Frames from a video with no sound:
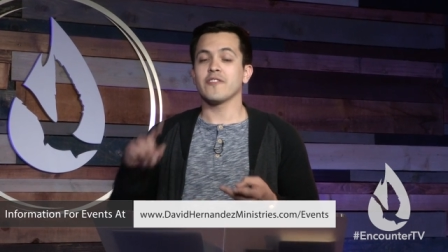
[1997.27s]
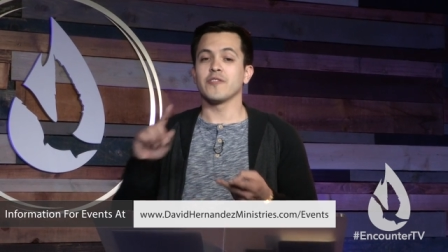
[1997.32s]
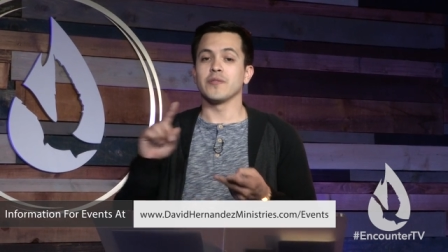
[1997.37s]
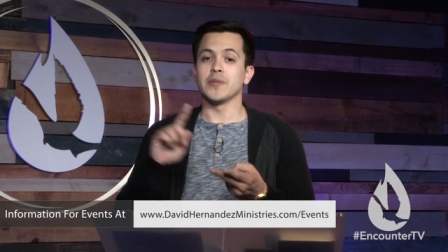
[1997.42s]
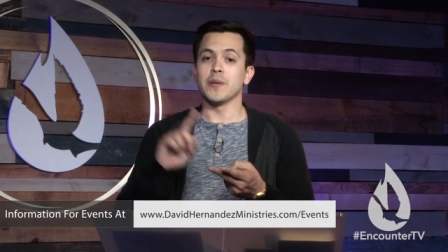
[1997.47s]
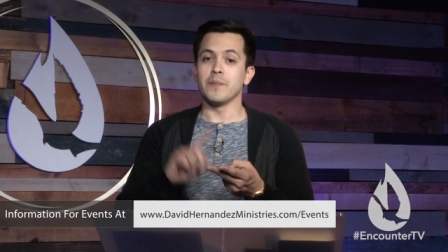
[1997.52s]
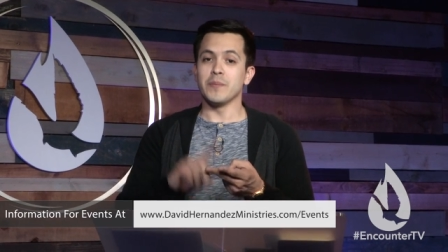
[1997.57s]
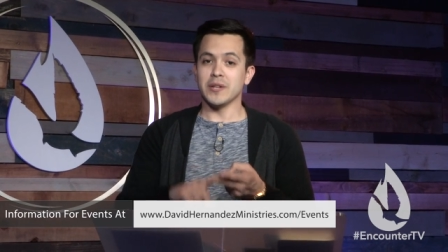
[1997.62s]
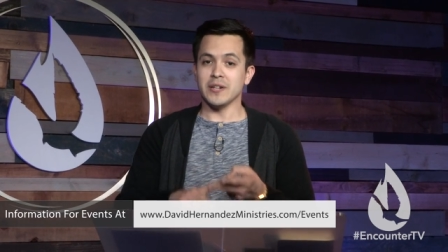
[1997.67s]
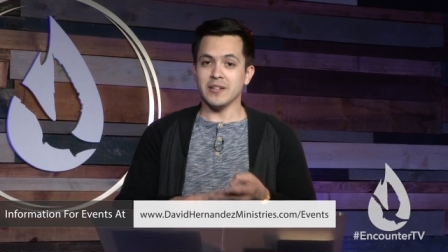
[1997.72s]
from
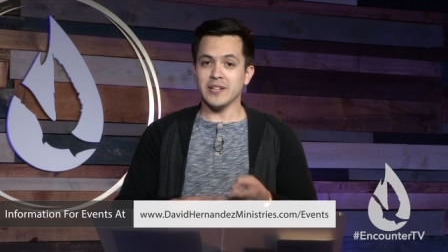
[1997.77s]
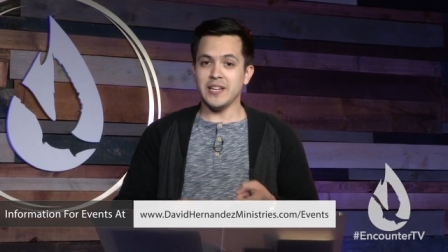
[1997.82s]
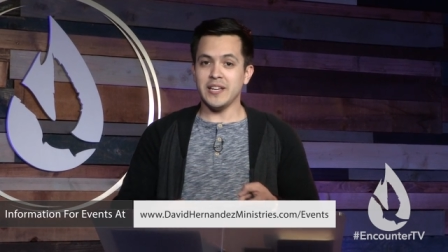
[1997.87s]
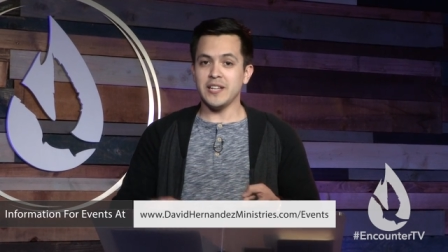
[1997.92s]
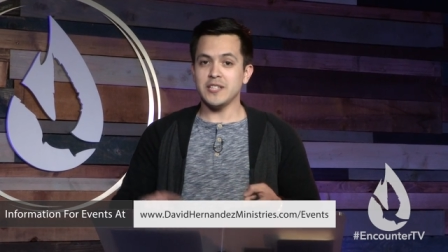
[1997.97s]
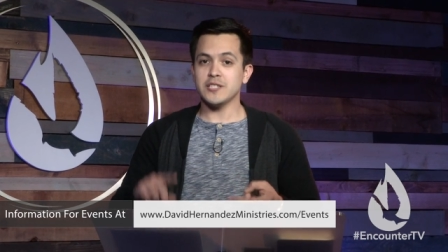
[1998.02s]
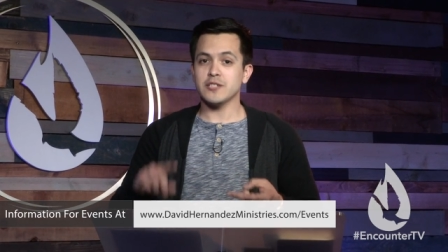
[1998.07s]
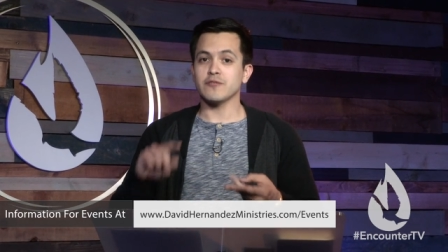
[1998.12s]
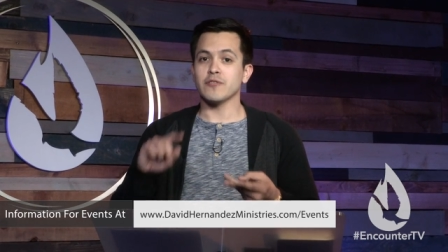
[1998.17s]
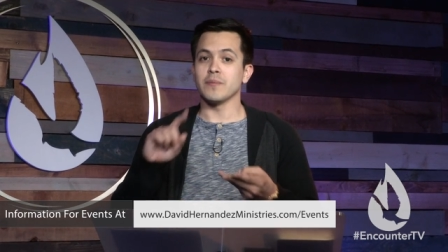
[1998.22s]
the Middle
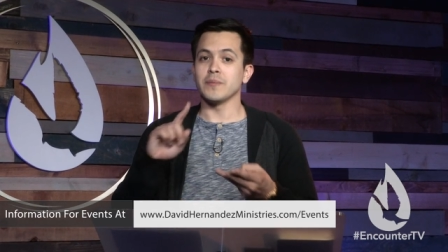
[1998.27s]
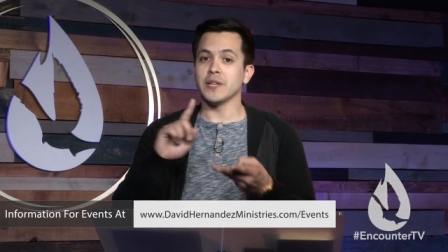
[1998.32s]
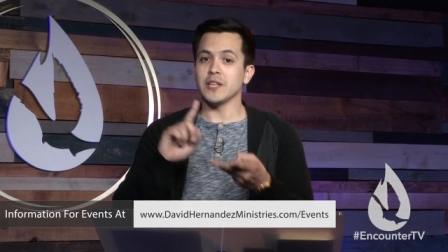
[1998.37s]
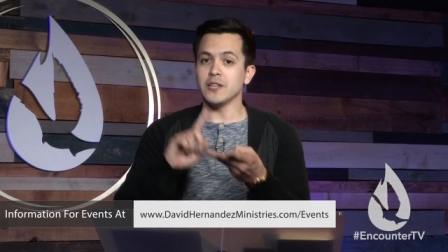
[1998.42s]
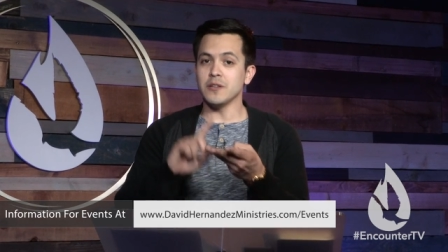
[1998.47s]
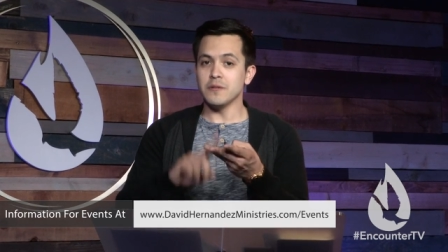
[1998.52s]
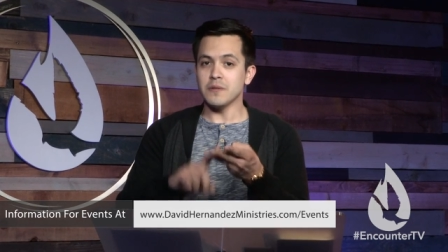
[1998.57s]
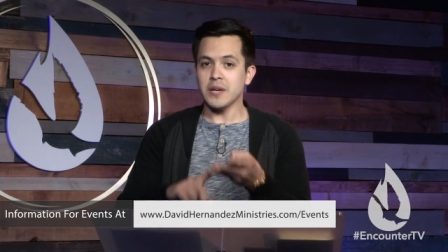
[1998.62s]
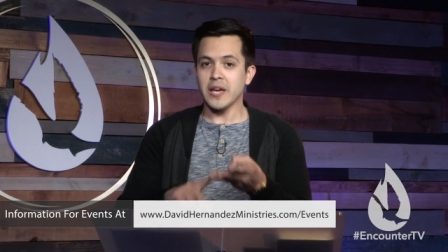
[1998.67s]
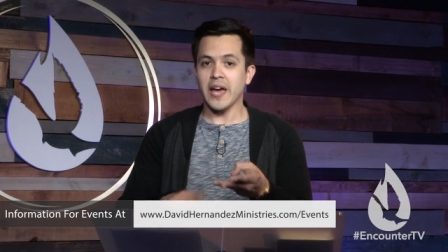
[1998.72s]
East, from
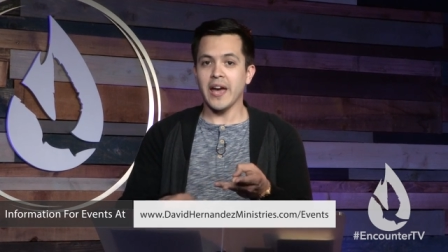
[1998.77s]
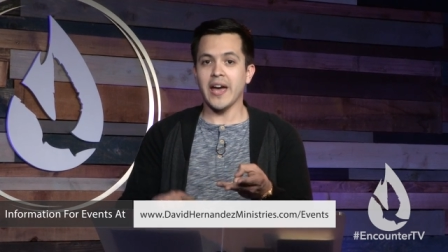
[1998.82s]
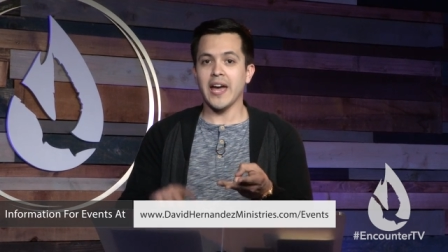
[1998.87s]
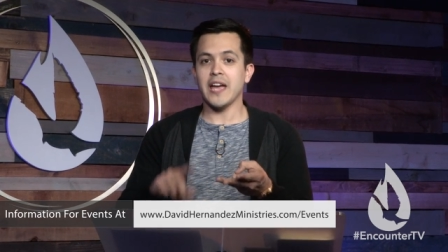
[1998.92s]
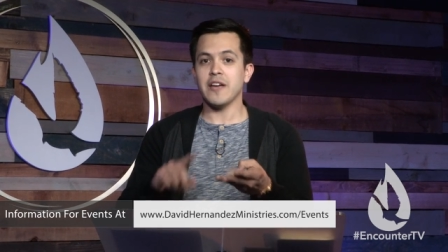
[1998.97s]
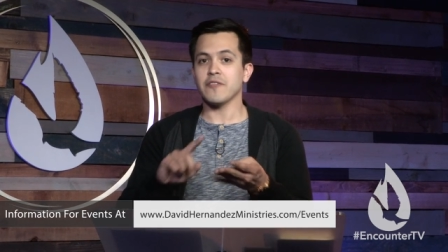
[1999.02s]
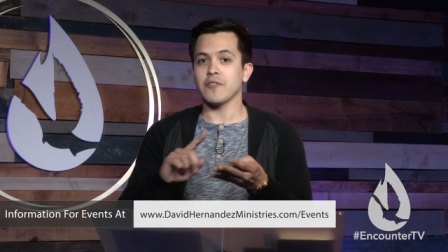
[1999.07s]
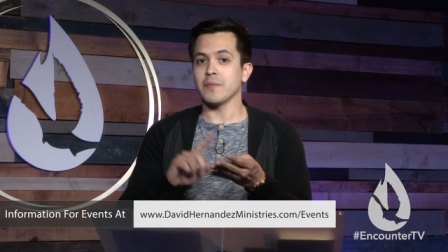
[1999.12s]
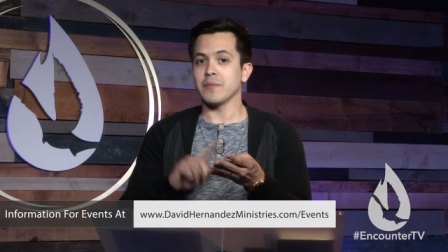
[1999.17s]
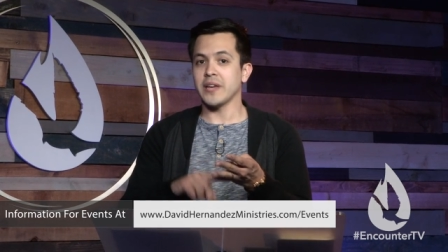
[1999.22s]
the
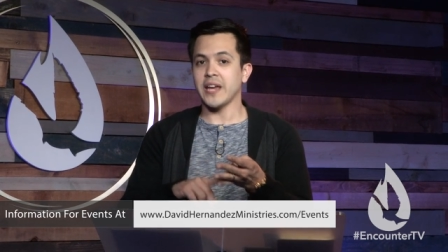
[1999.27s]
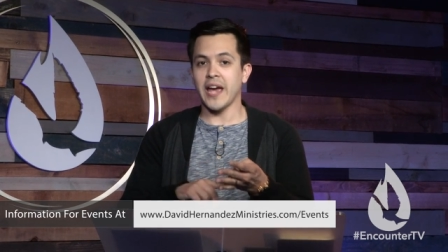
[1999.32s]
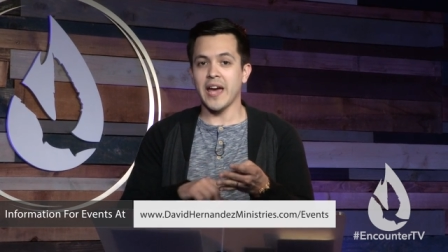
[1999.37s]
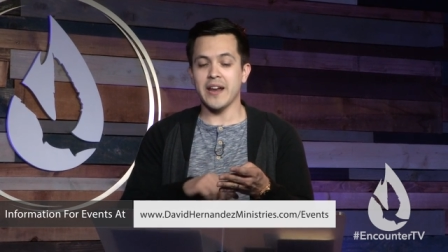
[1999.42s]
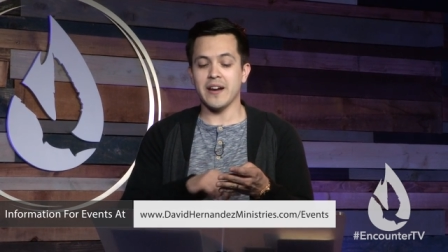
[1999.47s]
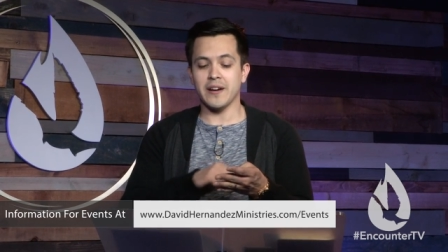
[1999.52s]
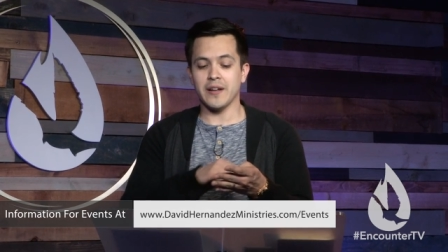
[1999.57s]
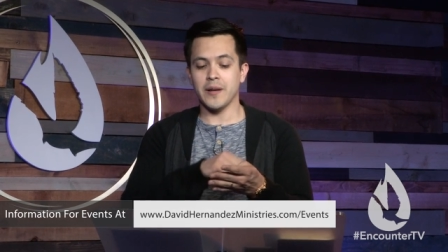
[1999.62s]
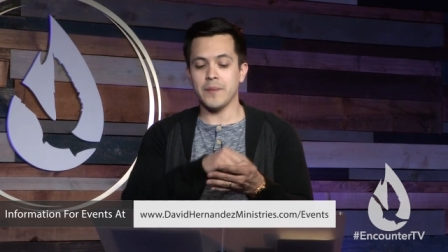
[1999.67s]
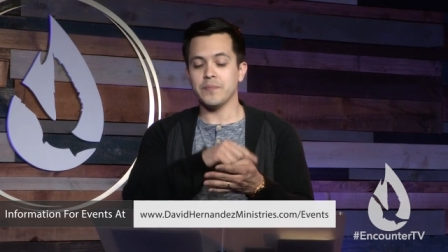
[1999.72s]
UK, from
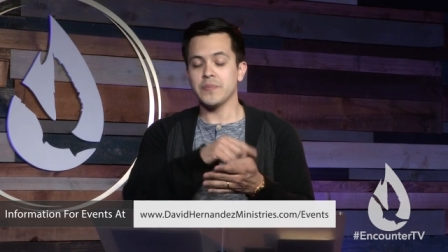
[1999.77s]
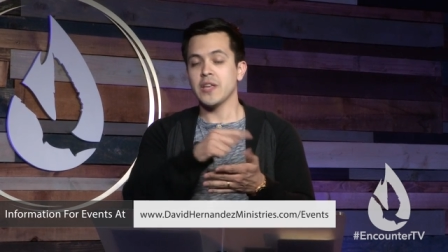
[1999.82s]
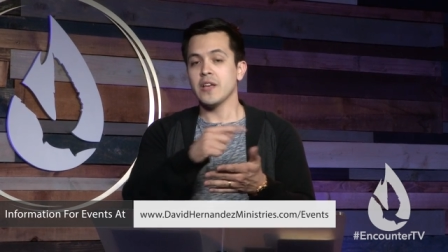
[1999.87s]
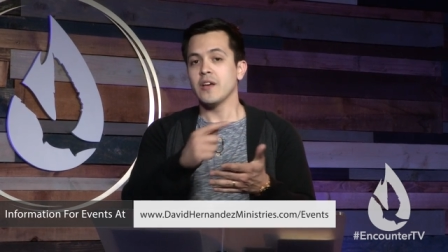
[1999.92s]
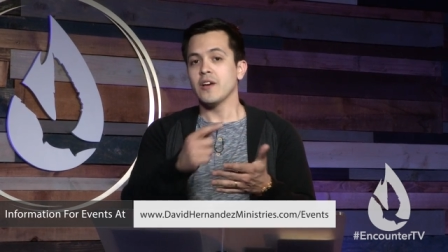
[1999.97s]
Canada,